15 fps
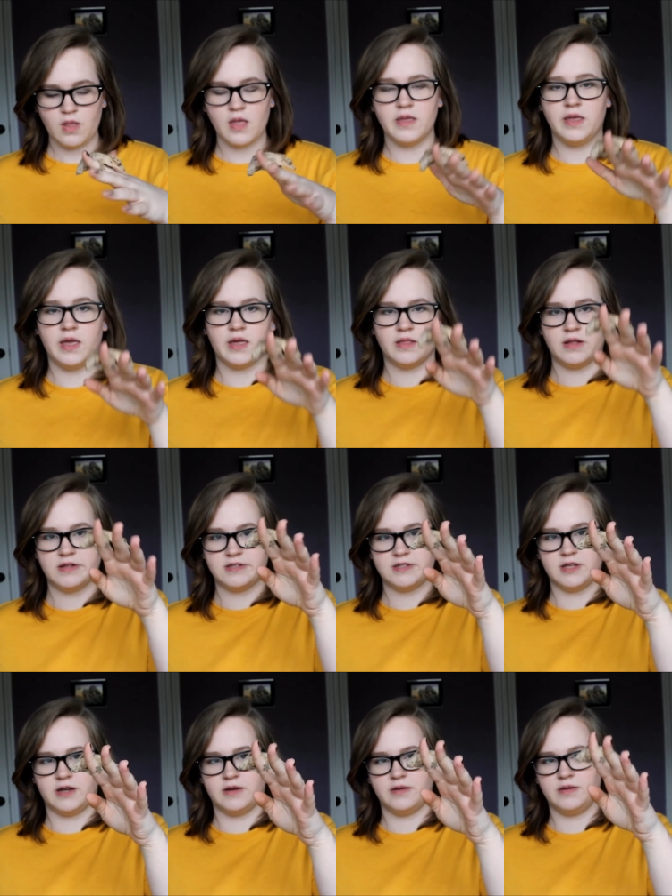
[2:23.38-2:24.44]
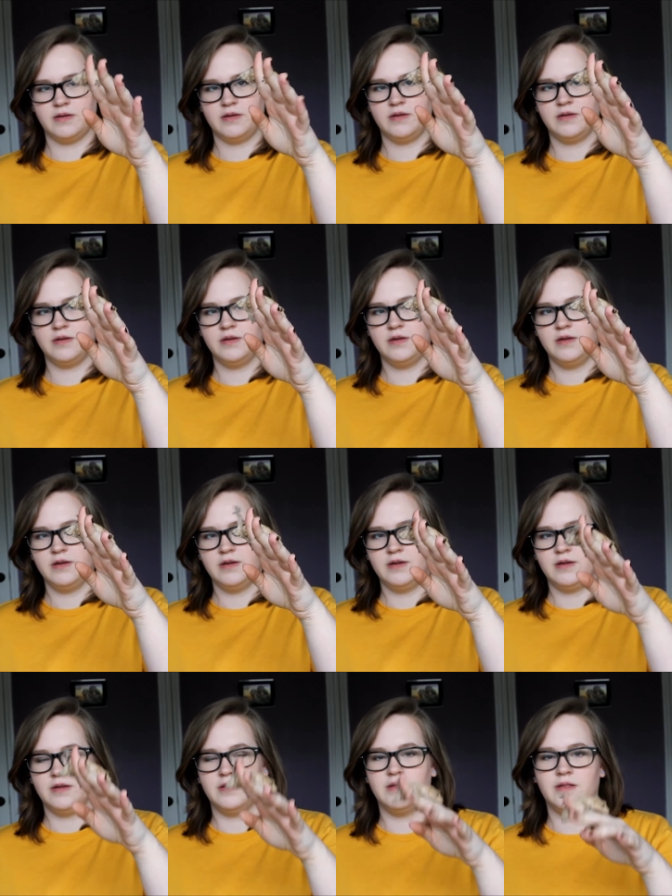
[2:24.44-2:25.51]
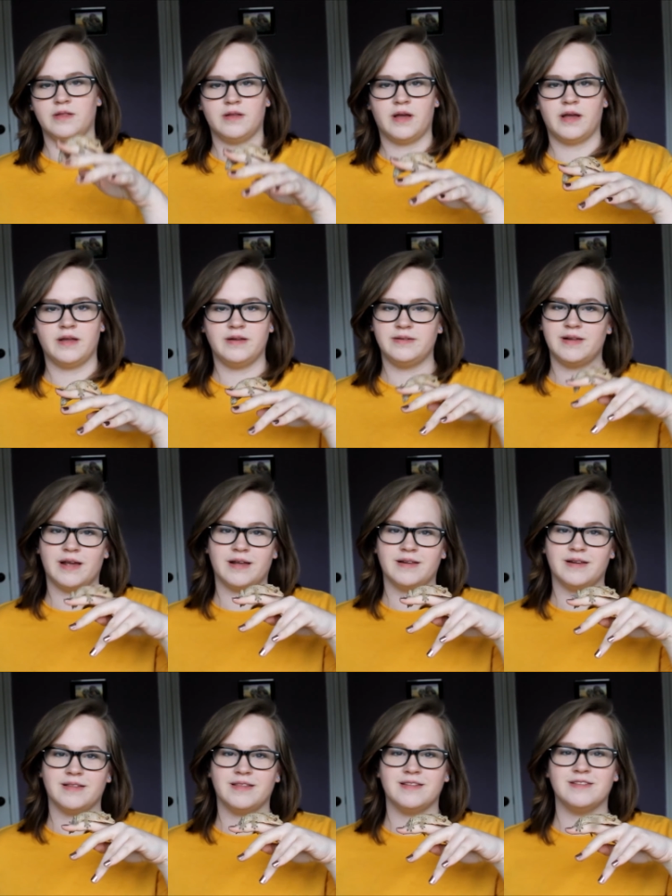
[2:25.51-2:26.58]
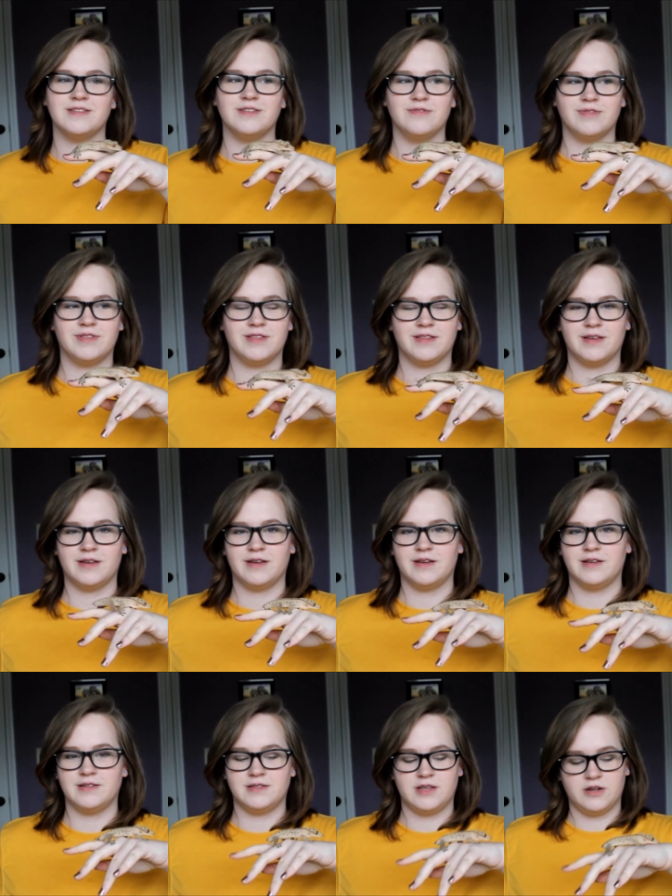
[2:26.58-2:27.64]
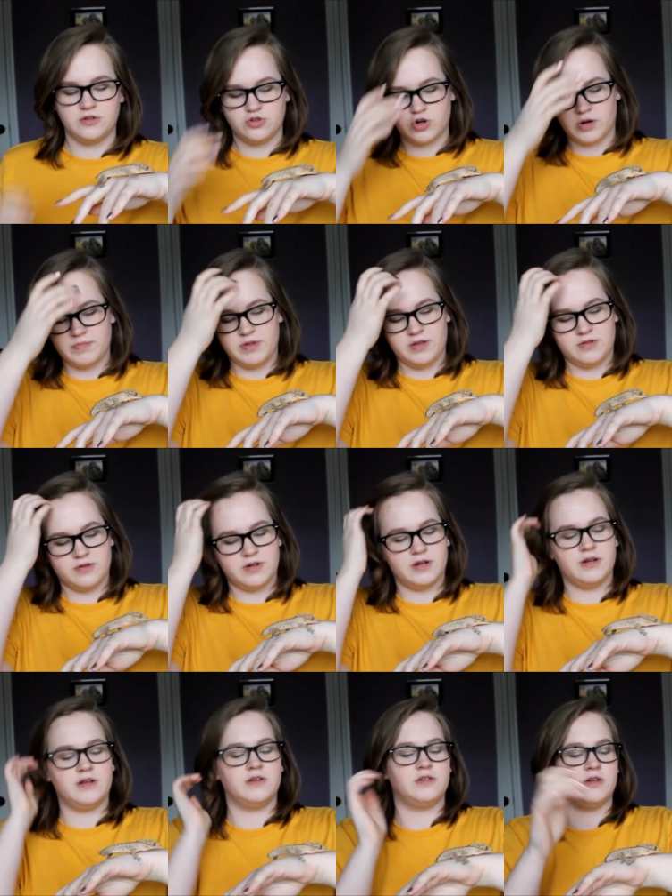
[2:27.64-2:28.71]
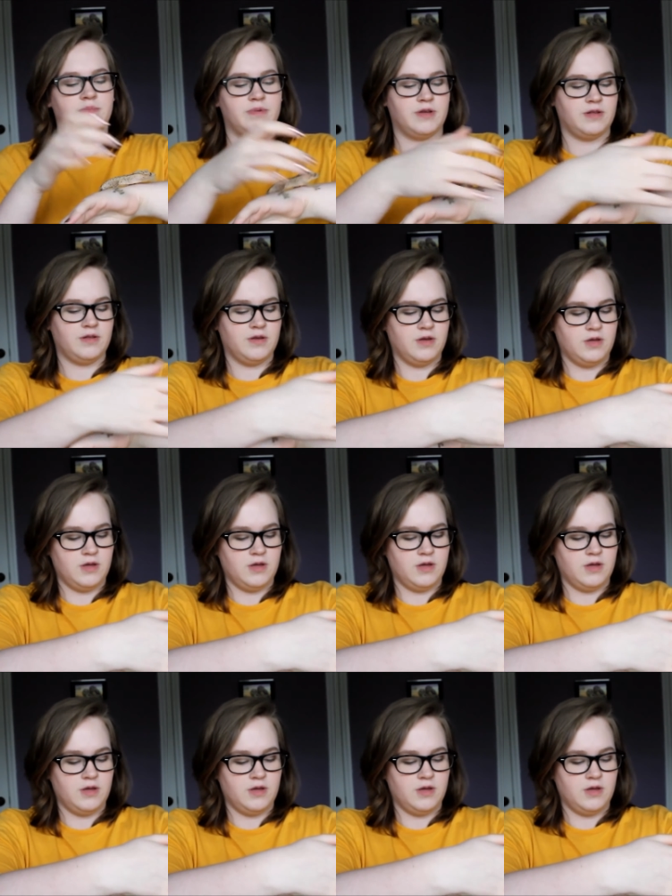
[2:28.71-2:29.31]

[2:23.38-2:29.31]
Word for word: yeah, that's not, I had nothing to do with his tail drop, neither did his shipping.